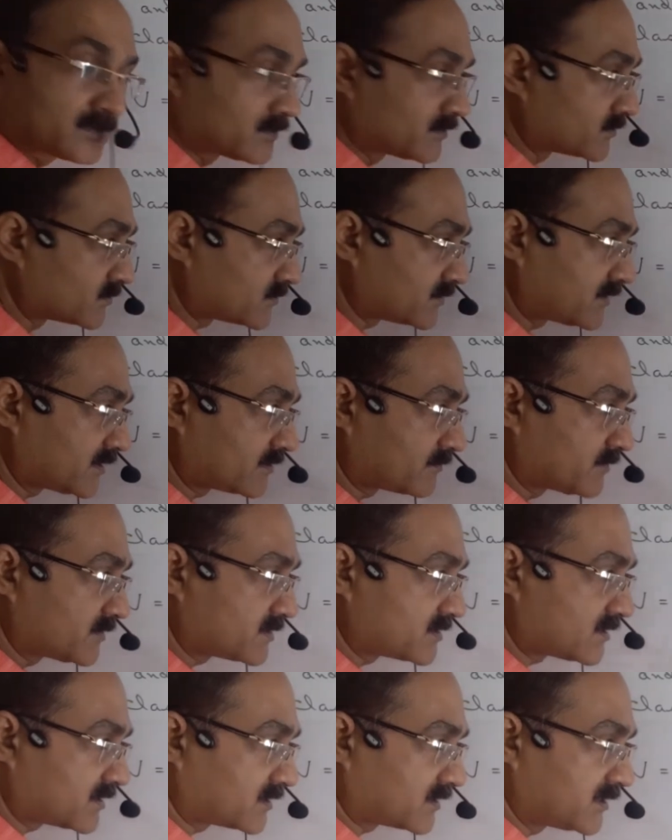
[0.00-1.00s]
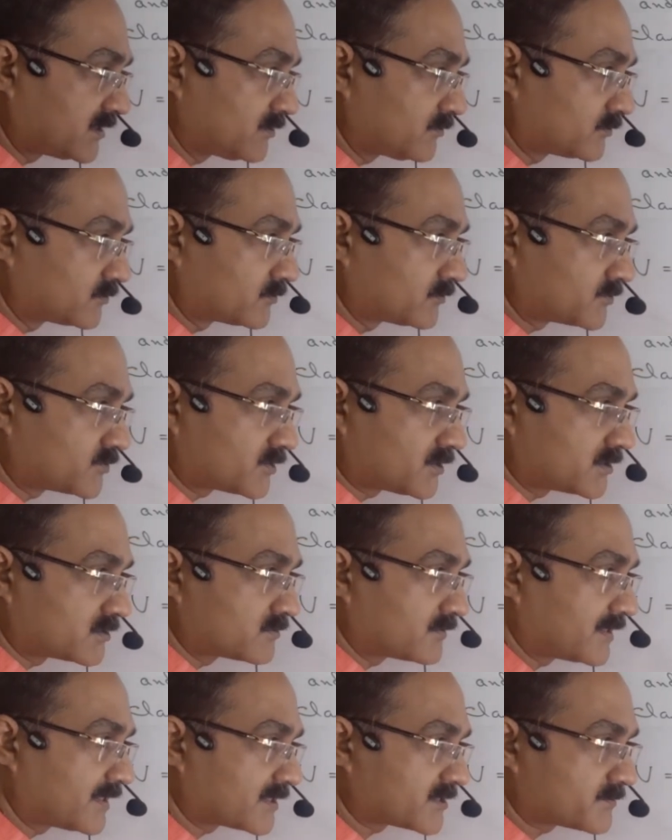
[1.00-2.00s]
So that means that Q2 charge
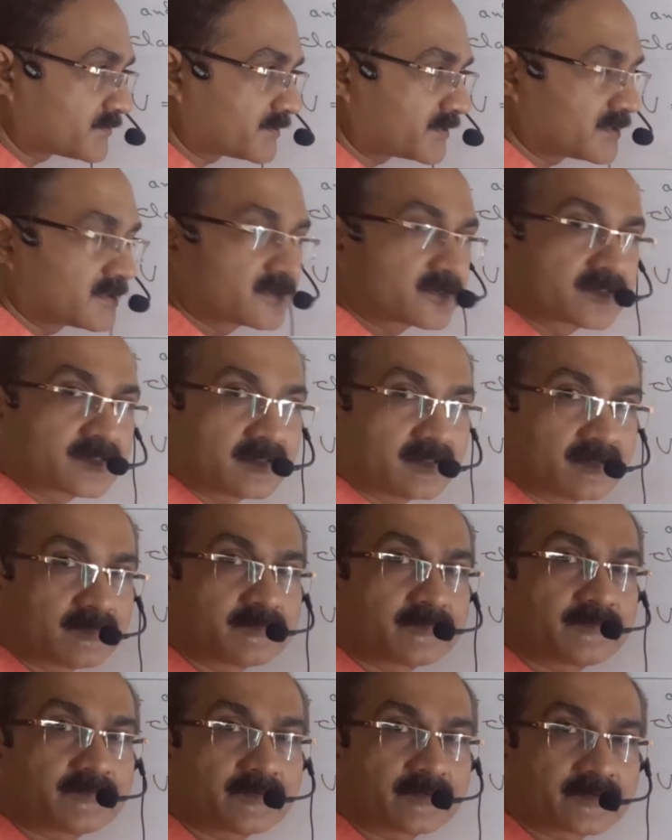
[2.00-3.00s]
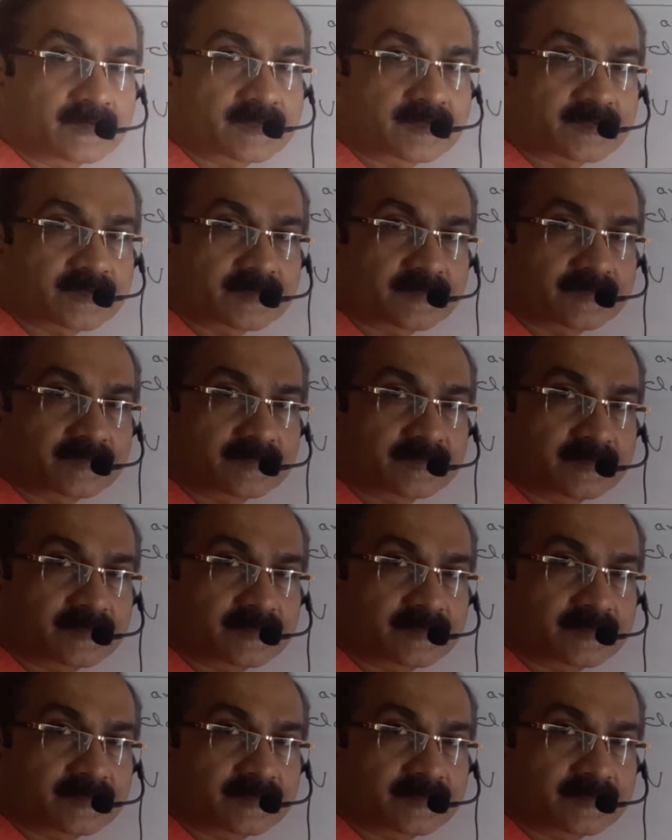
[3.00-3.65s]
will experience a force.